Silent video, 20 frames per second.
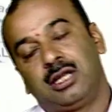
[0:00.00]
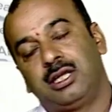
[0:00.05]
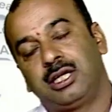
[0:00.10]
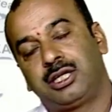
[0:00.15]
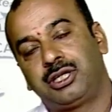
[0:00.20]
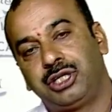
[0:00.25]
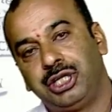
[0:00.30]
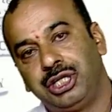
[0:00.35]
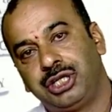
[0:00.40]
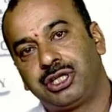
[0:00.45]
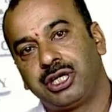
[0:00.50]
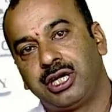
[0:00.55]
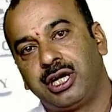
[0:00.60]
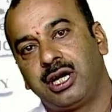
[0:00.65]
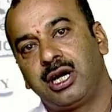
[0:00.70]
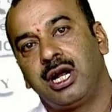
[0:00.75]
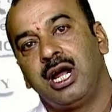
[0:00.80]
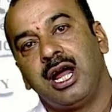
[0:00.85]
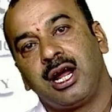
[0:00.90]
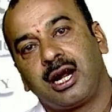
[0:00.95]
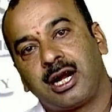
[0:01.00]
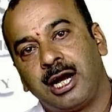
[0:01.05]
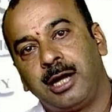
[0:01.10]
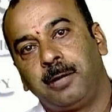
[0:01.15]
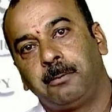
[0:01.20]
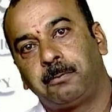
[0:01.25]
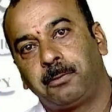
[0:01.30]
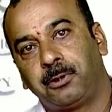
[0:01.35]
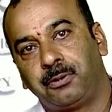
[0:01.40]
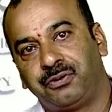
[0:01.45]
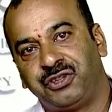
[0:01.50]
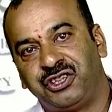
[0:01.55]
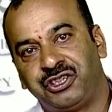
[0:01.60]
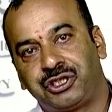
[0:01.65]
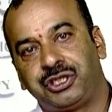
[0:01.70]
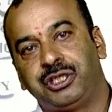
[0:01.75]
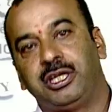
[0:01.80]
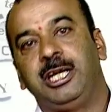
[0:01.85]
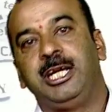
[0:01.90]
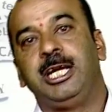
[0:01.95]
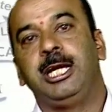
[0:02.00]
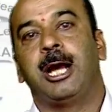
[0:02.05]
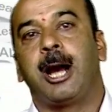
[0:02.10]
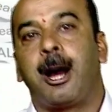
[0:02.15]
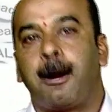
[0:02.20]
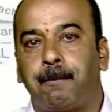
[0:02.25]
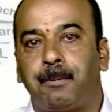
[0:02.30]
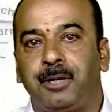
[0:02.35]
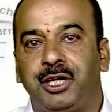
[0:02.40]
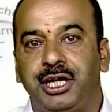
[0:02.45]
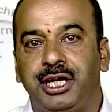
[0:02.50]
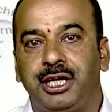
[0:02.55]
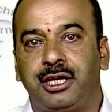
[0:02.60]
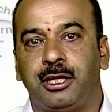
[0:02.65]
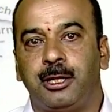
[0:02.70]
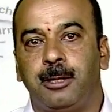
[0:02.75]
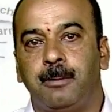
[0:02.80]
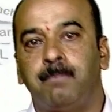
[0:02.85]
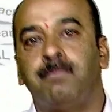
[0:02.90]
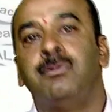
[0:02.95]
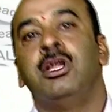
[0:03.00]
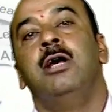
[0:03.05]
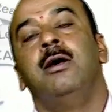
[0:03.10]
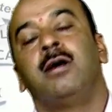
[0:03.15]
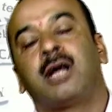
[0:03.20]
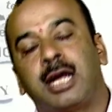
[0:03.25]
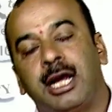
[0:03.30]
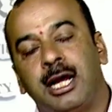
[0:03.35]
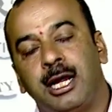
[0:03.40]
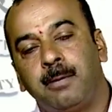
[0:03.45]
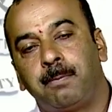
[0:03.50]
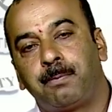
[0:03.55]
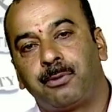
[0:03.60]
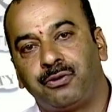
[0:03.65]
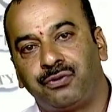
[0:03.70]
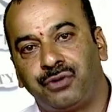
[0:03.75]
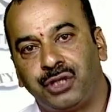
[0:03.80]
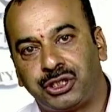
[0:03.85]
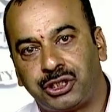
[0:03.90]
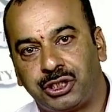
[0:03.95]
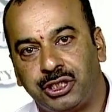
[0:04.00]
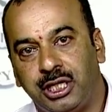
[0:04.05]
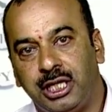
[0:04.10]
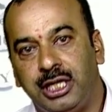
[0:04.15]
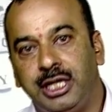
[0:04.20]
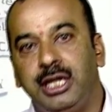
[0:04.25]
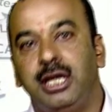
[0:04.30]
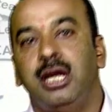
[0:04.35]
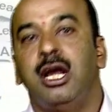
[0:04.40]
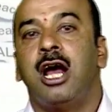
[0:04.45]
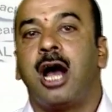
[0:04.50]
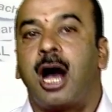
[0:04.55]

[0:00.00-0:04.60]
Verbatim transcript: the teacher can professionally update him can professionally